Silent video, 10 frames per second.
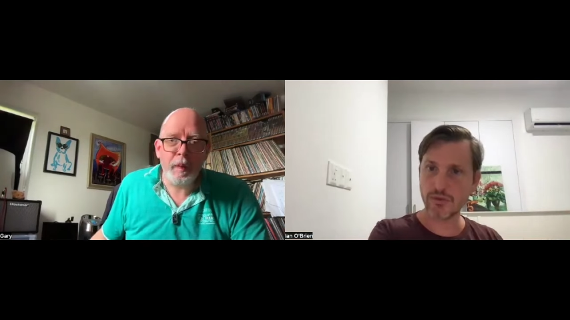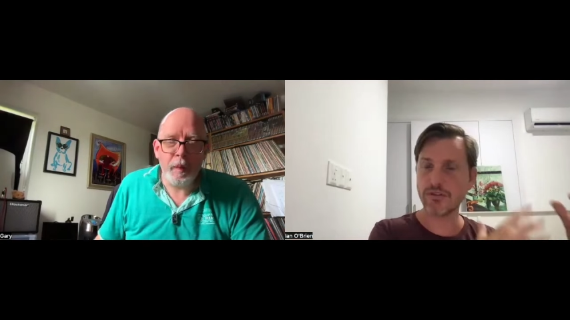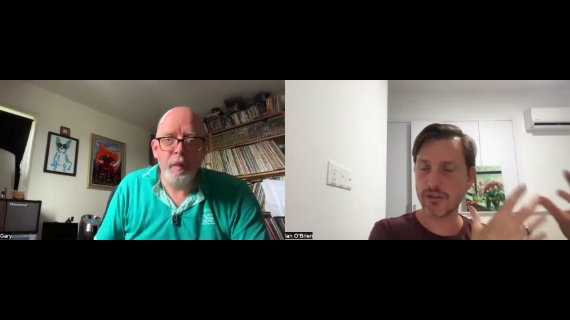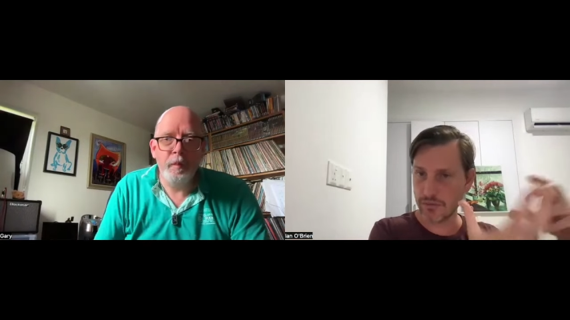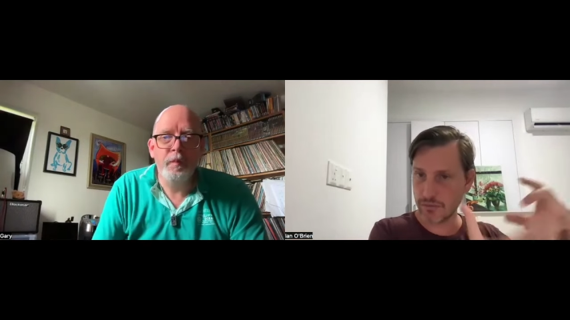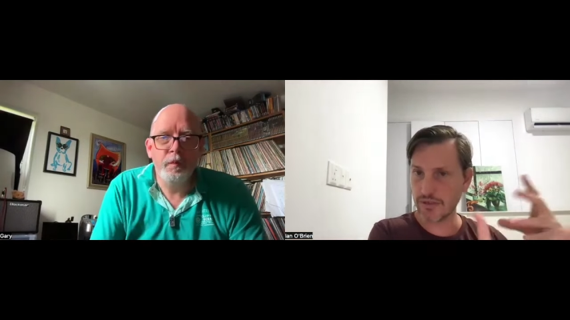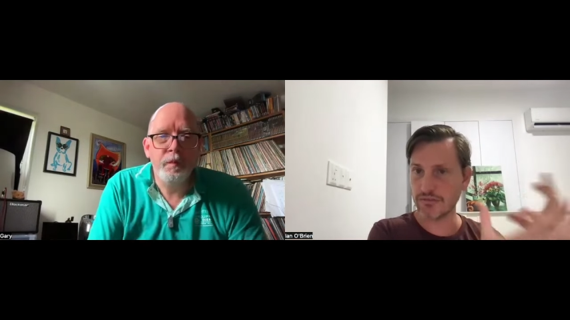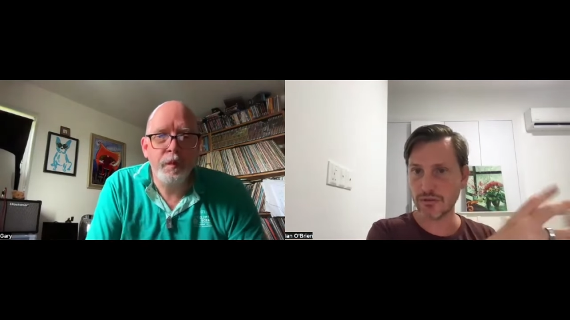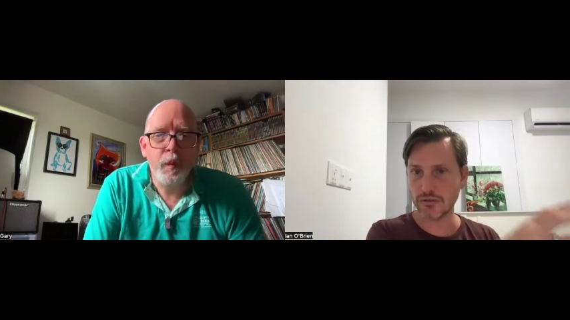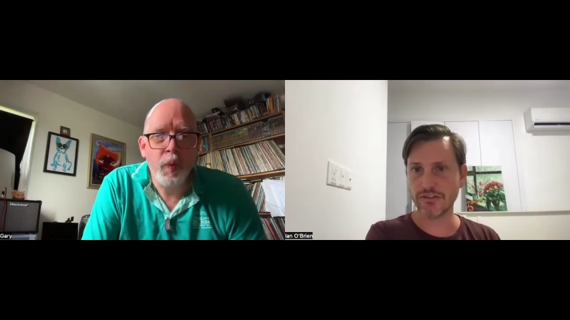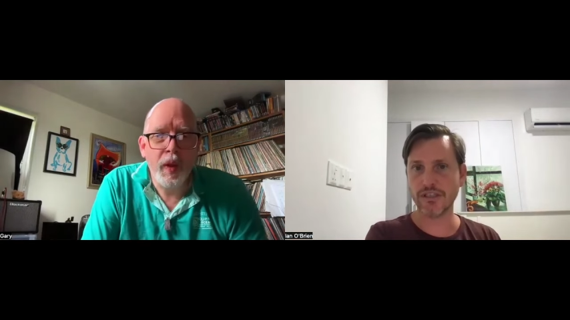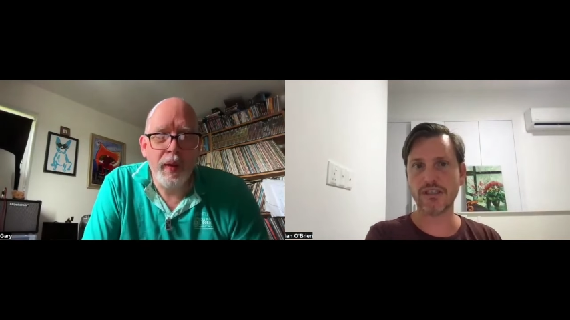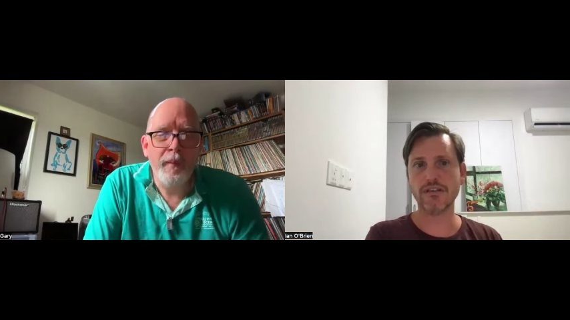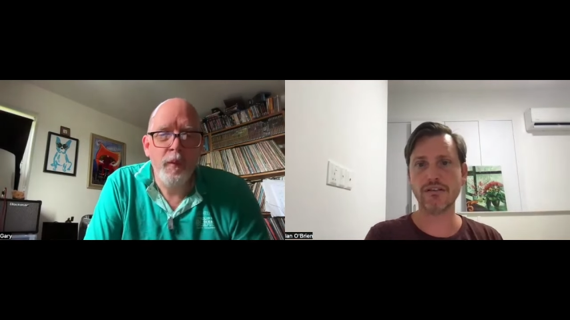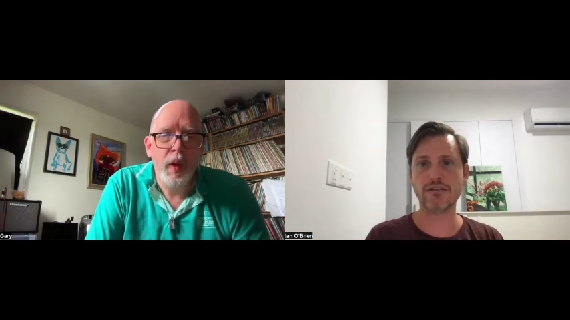Speaker 1: moving three or four
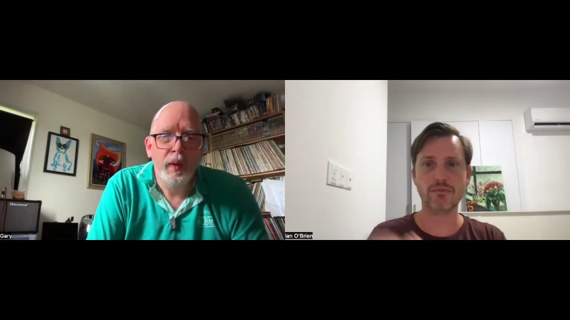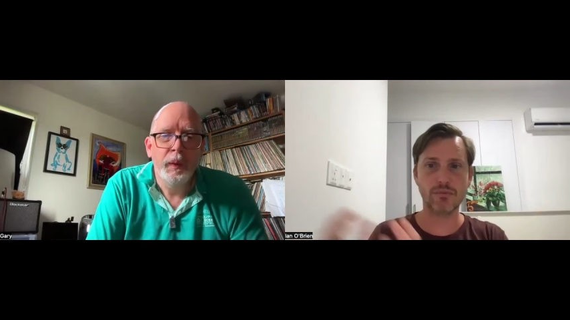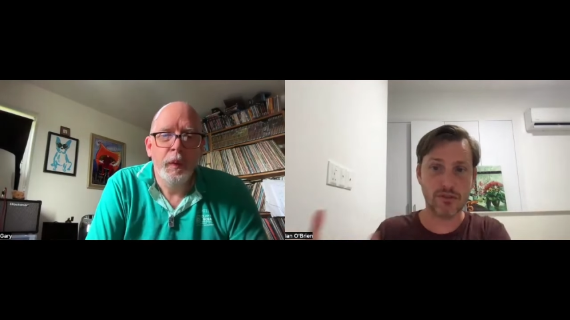fingers.